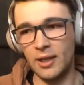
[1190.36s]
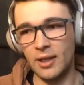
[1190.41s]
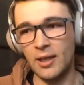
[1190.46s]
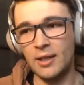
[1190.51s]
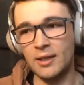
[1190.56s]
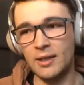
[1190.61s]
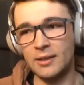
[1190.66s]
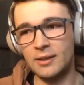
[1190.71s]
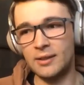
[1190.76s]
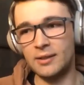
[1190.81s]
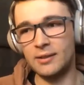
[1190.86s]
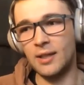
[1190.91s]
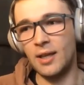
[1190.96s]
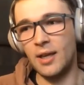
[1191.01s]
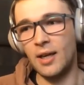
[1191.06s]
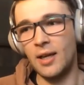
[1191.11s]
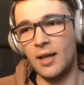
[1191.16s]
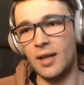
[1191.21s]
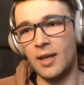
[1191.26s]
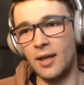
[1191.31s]
Since
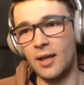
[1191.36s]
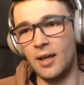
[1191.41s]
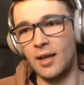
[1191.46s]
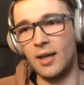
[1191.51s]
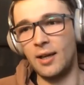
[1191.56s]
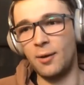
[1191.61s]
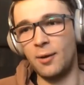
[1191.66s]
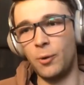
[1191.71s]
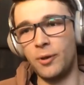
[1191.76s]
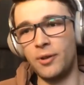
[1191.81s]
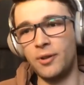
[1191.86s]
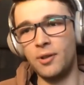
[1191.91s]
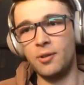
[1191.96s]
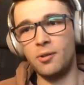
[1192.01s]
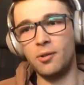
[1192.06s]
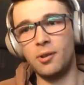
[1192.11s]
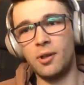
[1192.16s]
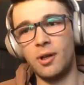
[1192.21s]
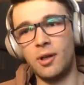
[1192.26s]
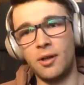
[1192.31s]
when
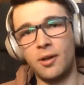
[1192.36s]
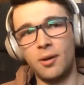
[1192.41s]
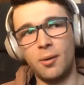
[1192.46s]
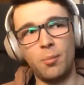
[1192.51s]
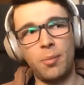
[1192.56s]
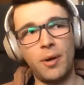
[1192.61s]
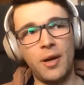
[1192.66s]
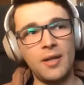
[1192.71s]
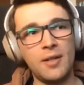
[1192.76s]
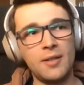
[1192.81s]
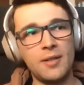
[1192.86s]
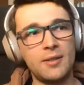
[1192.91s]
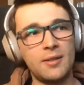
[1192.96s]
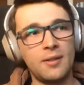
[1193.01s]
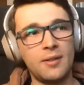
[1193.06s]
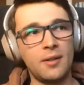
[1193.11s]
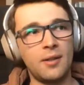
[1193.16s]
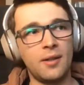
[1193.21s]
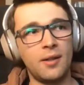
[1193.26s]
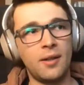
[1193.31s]
you are
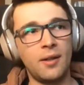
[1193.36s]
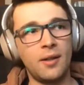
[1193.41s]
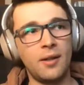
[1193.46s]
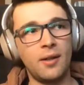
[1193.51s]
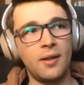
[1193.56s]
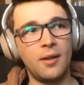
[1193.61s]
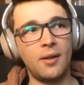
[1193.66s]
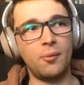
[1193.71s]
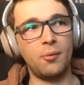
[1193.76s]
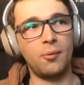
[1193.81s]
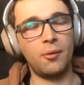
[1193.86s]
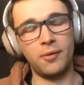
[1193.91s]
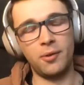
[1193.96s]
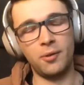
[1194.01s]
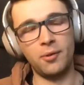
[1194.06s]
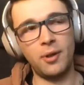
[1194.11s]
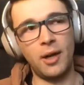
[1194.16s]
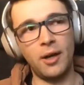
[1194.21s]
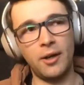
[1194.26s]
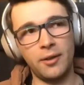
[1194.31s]
based with
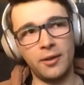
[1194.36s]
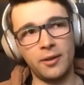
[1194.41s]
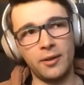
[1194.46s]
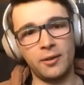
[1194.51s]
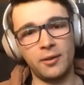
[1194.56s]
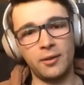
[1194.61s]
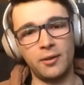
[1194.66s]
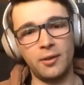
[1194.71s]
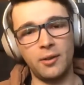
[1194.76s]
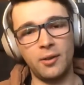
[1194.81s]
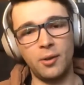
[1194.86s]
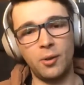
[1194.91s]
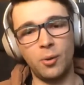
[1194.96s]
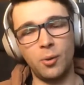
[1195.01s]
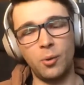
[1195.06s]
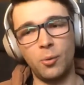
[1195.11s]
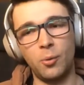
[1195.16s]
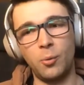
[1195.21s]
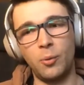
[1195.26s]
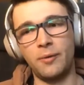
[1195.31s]
your article
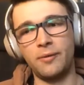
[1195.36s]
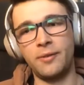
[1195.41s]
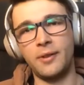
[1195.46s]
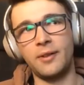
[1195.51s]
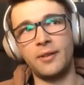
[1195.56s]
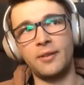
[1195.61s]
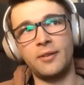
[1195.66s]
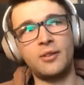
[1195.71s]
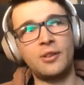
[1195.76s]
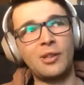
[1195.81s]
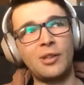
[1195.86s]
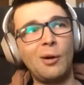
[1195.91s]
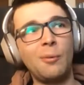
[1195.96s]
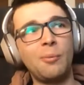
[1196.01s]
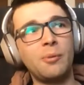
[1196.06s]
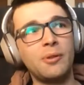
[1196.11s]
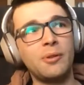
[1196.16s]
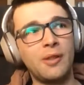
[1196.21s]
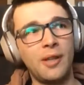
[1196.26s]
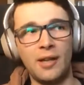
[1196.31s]
with the
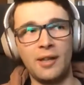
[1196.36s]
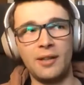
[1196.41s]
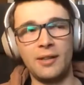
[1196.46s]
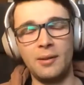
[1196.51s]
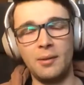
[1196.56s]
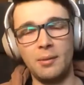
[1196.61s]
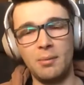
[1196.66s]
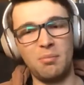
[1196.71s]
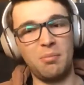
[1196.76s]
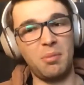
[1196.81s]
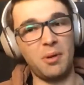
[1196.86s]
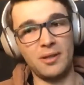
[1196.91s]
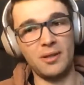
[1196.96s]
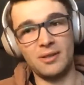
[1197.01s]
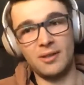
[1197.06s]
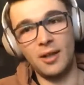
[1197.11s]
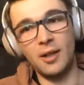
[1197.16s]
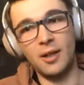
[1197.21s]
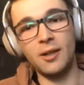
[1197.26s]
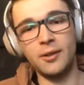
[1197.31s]
top 10 best
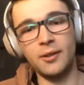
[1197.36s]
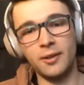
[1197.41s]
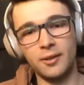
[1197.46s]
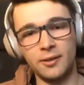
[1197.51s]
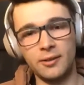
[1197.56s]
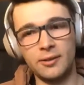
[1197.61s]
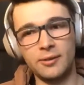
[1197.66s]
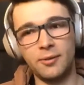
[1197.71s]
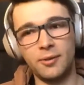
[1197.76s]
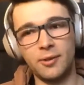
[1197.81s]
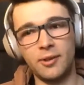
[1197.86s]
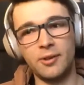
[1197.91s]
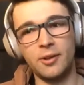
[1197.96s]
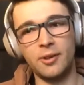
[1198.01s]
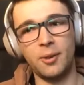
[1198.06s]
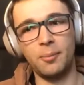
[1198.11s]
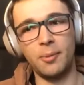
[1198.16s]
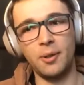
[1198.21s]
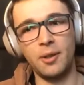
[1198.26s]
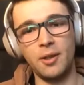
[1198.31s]
articles for the
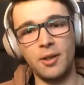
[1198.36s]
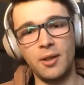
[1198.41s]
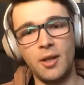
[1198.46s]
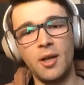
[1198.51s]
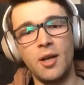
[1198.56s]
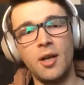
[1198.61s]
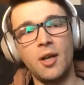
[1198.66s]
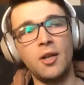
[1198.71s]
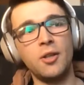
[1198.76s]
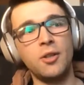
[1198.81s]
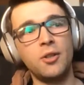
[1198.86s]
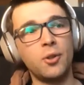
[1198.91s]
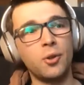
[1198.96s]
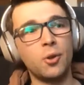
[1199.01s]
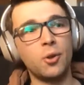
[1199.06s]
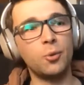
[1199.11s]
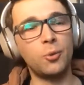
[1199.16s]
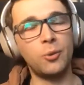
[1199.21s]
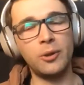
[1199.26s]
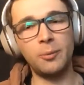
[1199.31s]
topic,
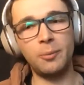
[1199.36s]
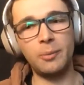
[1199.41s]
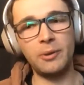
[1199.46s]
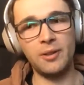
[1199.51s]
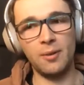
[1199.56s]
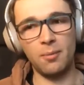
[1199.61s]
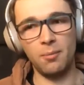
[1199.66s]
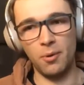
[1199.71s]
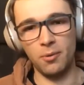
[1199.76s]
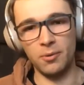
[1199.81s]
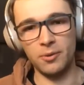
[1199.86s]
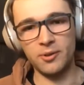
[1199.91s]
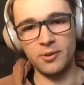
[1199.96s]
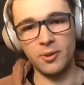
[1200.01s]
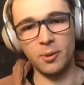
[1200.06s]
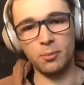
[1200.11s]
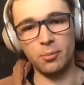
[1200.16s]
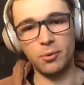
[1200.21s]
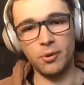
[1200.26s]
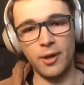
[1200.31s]
your will be the most
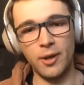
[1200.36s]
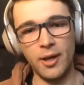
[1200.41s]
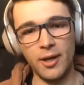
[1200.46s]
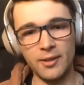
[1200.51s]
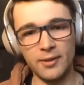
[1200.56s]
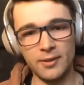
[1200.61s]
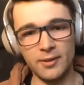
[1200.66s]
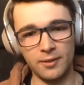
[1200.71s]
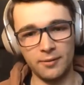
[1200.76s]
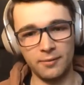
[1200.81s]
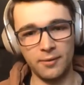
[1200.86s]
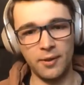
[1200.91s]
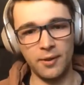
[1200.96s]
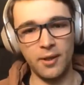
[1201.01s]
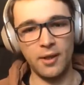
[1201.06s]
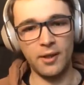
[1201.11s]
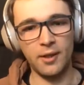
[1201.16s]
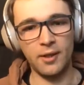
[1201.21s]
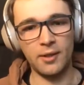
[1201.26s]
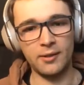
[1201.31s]
comprehensive,
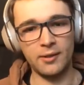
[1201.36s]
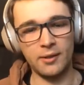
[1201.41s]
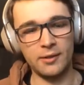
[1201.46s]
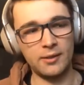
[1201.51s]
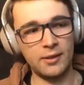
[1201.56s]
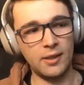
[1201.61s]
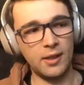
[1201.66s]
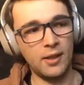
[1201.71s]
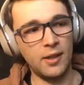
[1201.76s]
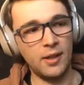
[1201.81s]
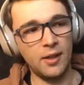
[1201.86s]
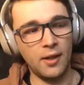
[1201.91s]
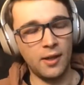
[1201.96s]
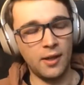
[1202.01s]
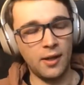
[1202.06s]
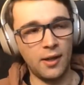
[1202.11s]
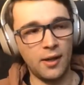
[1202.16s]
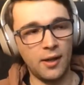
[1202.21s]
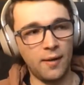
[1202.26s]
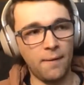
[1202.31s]
since
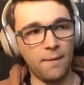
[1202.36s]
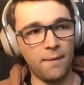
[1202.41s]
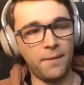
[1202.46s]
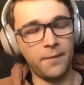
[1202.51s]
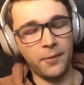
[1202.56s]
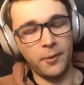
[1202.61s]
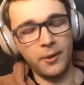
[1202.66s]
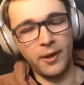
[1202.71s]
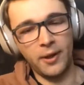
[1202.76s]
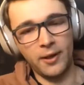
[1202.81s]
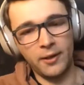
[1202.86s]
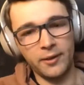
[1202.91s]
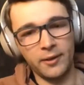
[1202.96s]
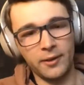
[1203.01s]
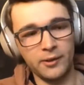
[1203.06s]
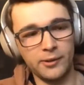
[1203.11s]
3 articles